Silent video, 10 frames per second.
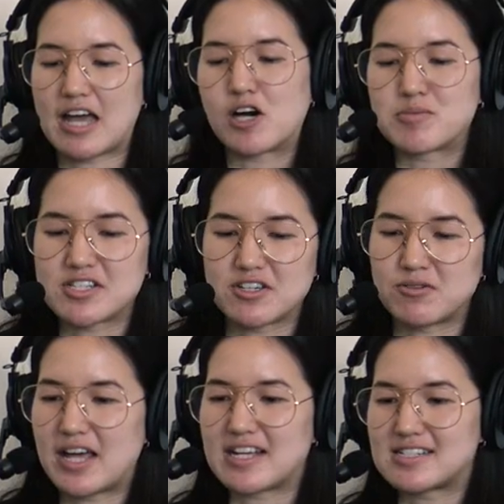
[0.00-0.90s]
helps
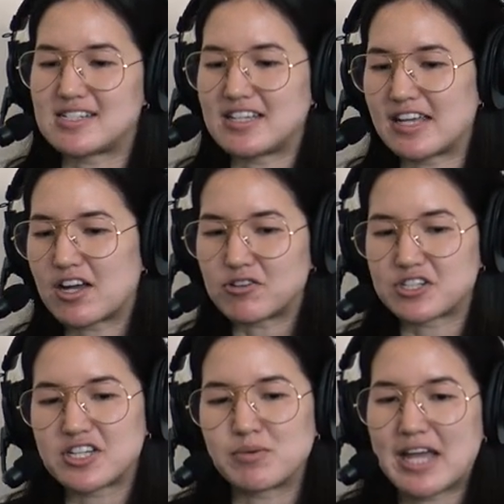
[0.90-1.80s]
you like see like oh
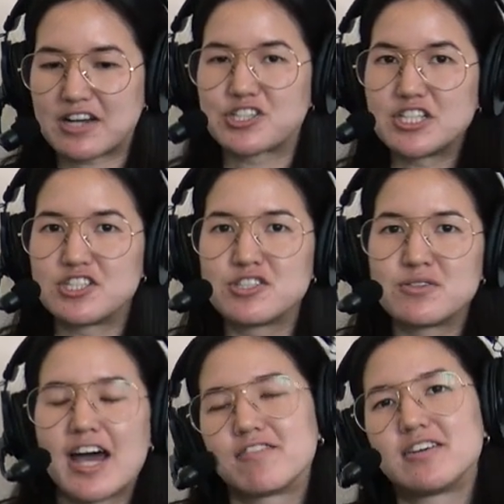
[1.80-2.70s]
shit we actually do
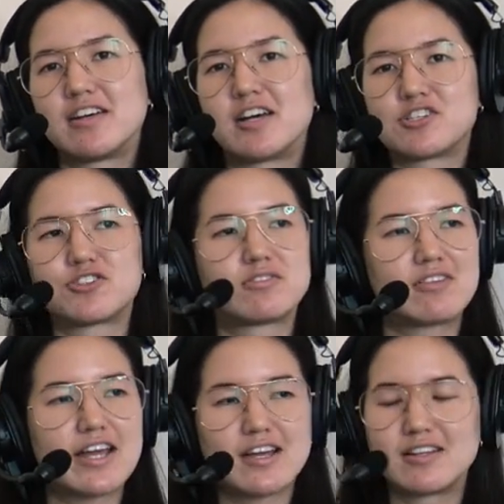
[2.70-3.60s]
have a
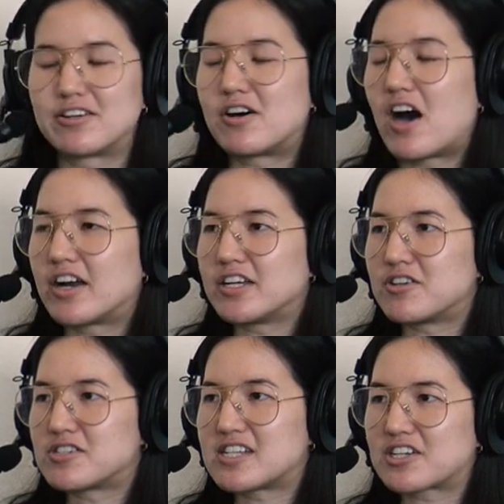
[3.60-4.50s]
like a little
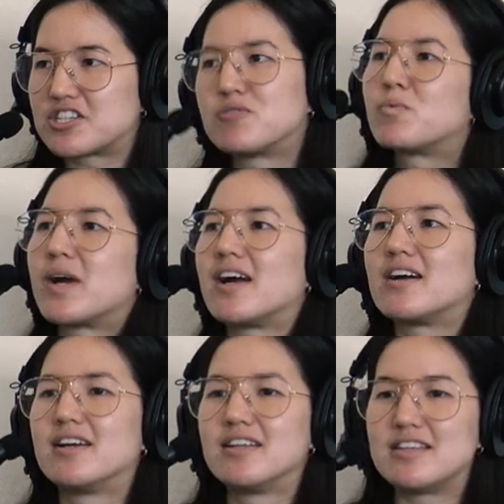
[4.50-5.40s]
audio section
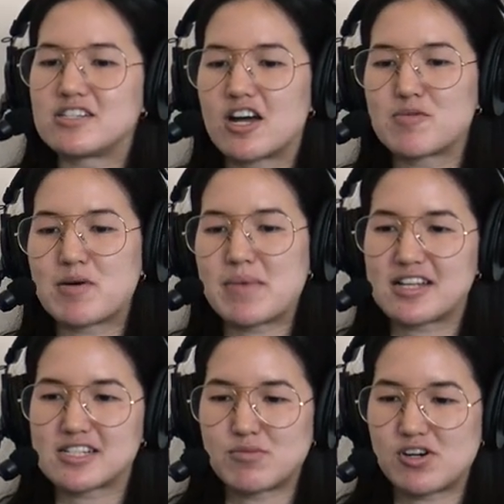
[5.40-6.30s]
where they talk about
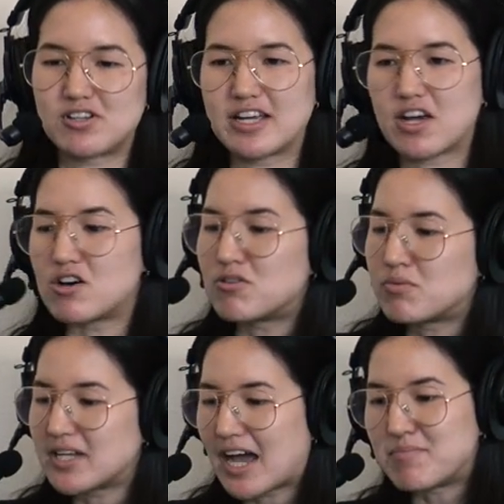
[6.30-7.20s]
basketball like oh
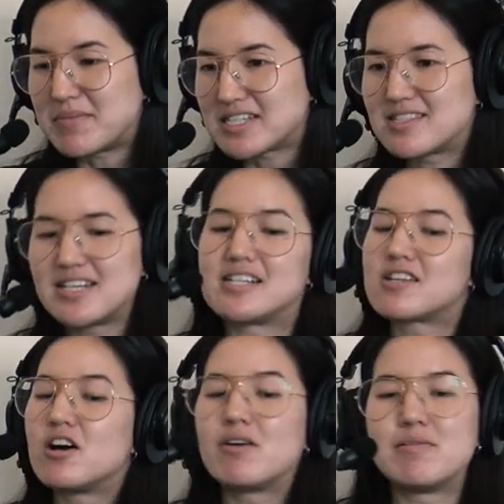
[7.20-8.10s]
we i missed
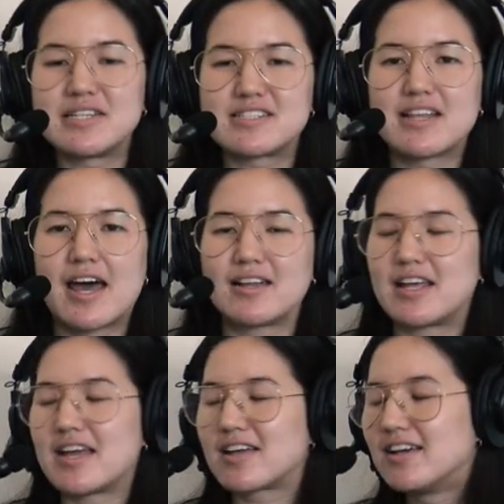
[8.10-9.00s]
this oh i missed that
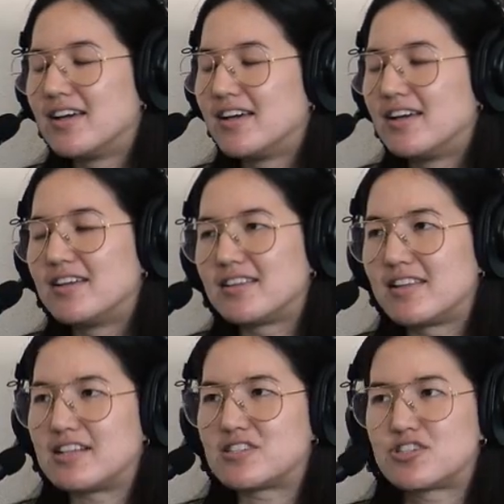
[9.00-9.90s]
like it's